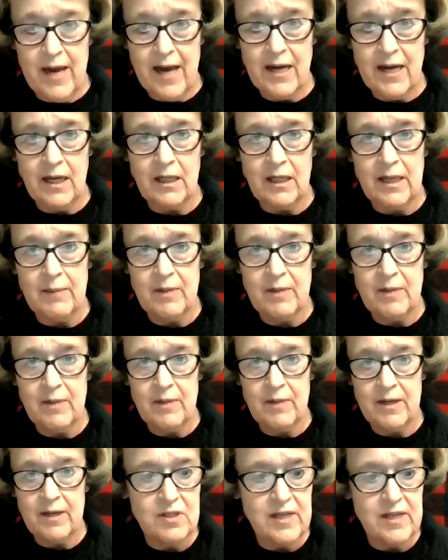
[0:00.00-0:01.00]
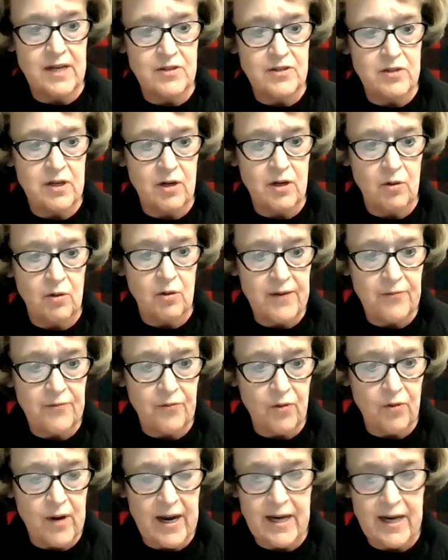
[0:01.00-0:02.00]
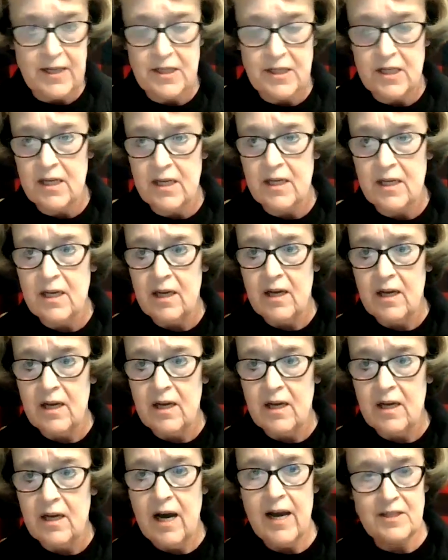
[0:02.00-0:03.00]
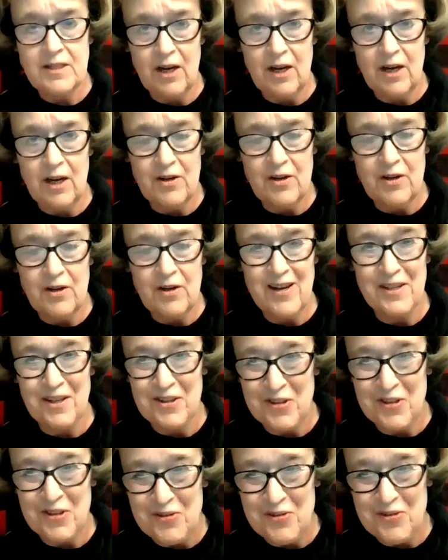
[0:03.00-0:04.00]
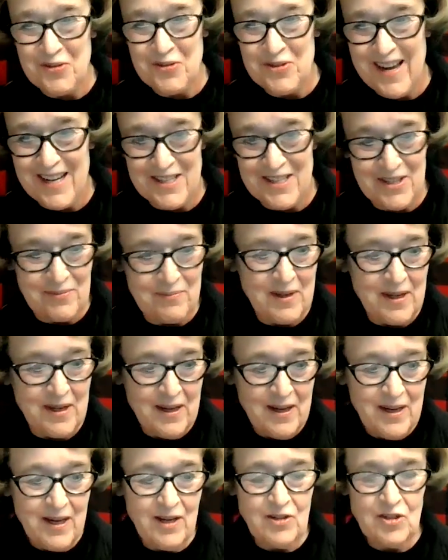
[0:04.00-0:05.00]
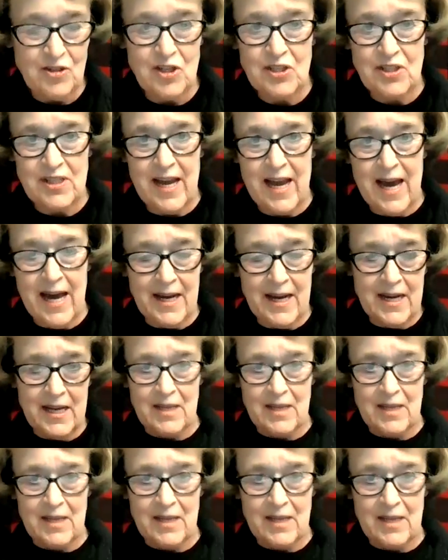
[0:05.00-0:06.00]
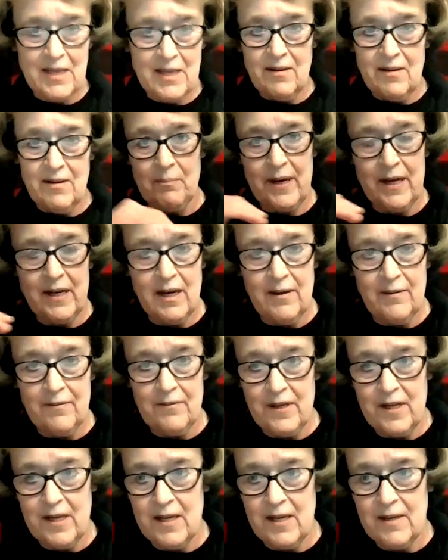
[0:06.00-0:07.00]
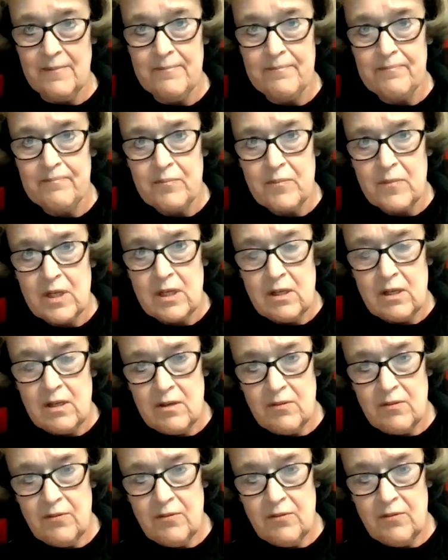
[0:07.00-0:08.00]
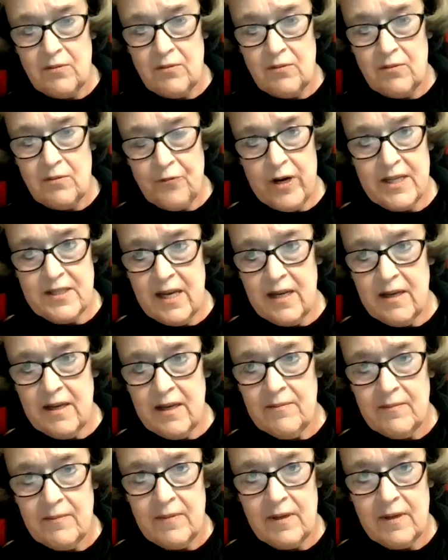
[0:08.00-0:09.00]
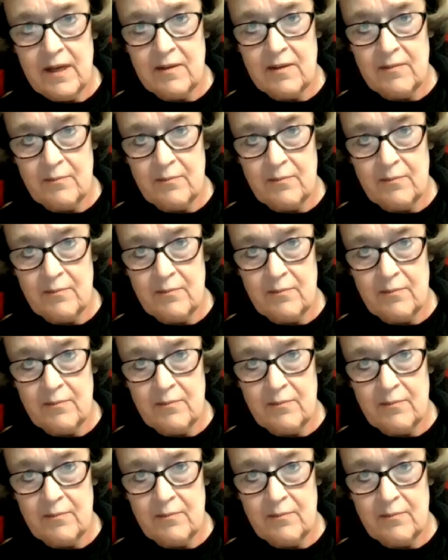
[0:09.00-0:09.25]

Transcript: had a limit of 2 slides. You had a great variety. I could tell you had the enthusiasm, and just adding a bit of the phrasing